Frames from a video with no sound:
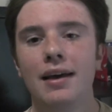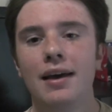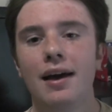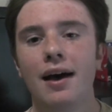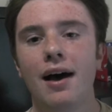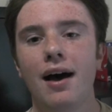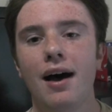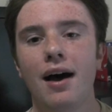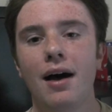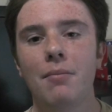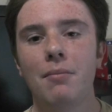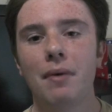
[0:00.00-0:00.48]

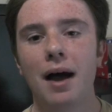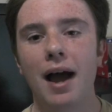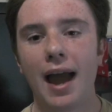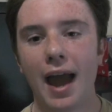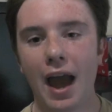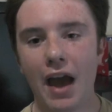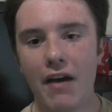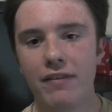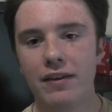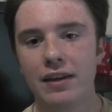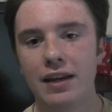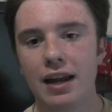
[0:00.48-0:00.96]
I
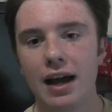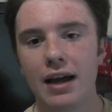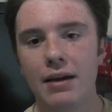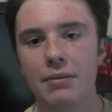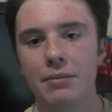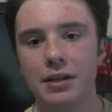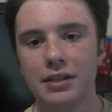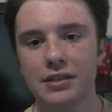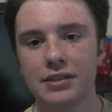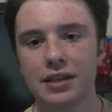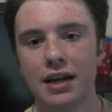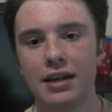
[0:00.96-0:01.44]
have it. I'm
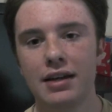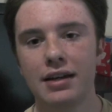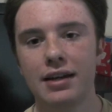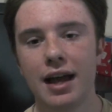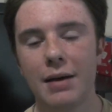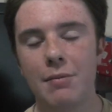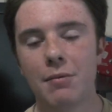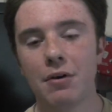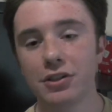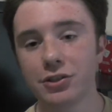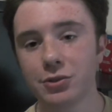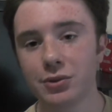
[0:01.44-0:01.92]
excited.
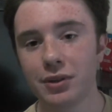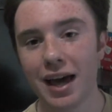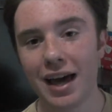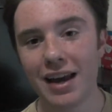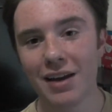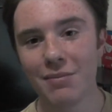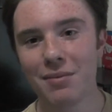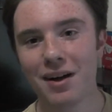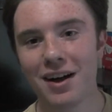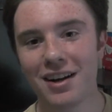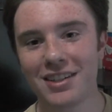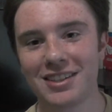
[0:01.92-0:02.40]
I'm also an
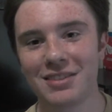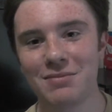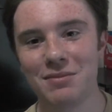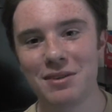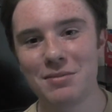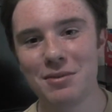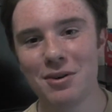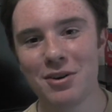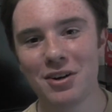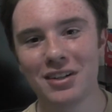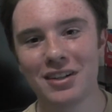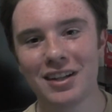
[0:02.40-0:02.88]
out-of-box
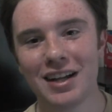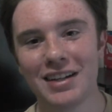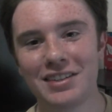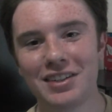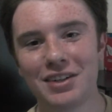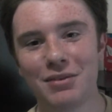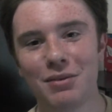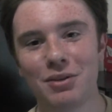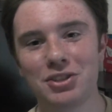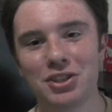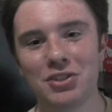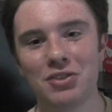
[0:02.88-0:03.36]
Amiibo
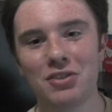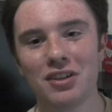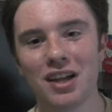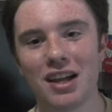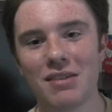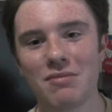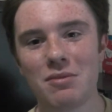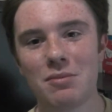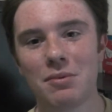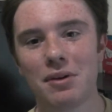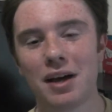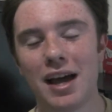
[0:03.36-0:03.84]
collector, which I know a lot
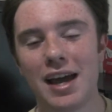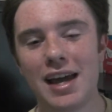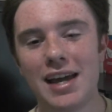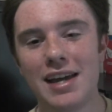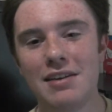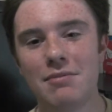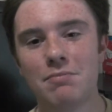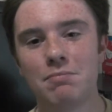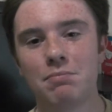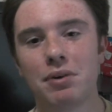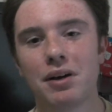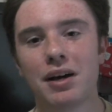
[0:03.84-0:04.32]
of people
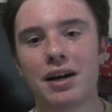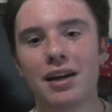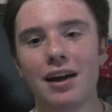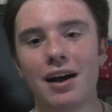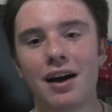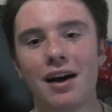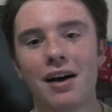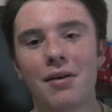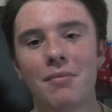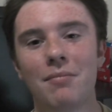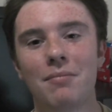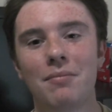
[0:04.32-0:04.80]
hate, but
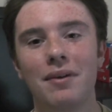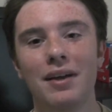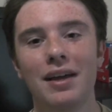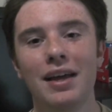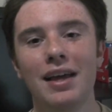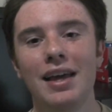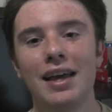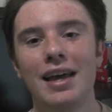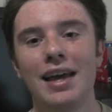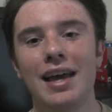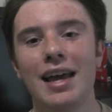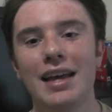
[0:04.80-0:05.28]

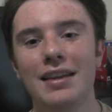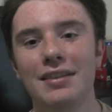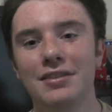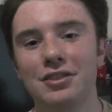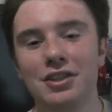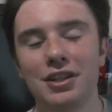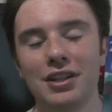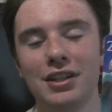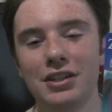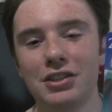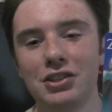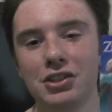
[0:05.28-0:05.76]

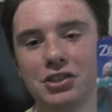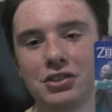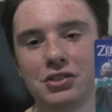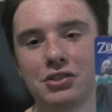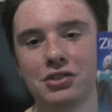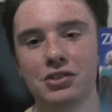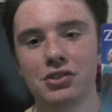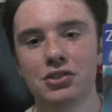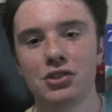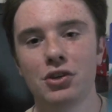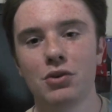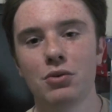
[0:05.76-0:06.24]
they're just
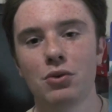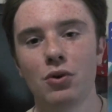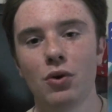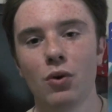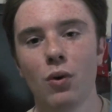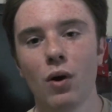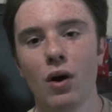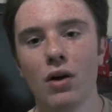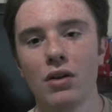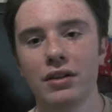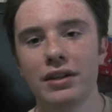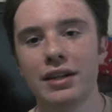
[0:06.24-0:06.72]
so
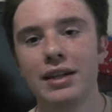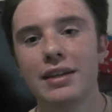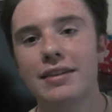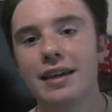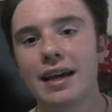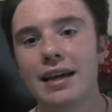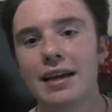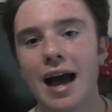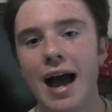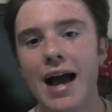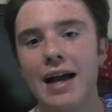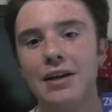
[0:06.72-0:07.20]

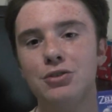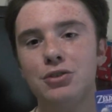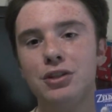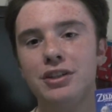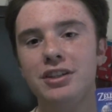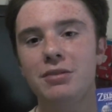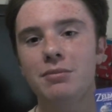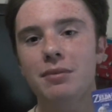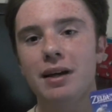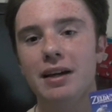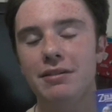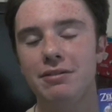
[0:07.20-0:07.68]
quality. I treat
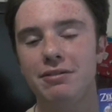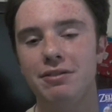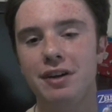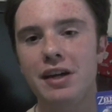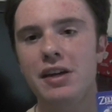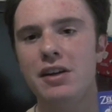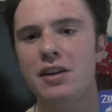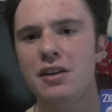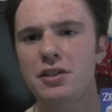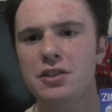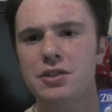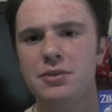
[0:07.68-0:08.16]
them like
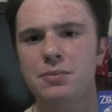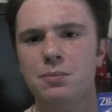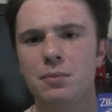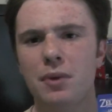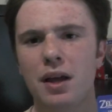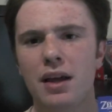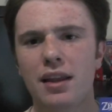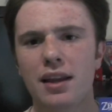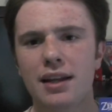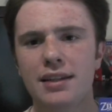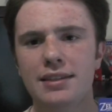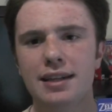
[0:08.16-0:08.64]
figures
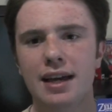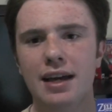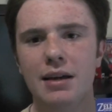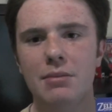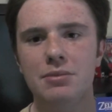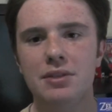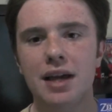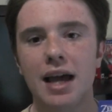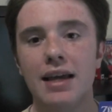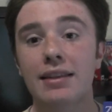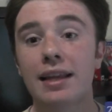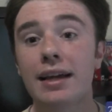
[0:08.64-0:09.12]
a lot of
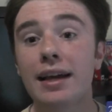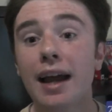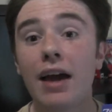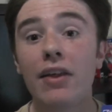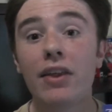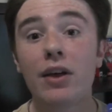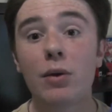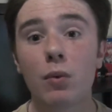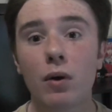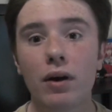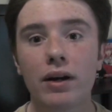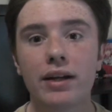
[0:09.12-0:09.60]
times. I like how
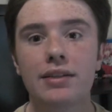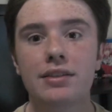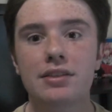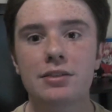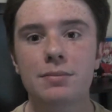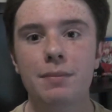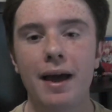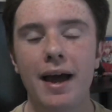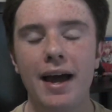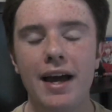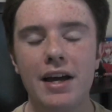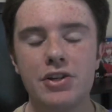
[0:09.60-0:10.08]
they work in
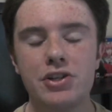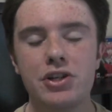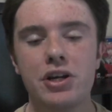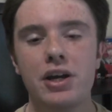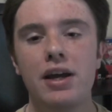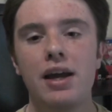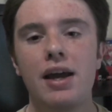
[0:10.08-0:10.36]
Smash.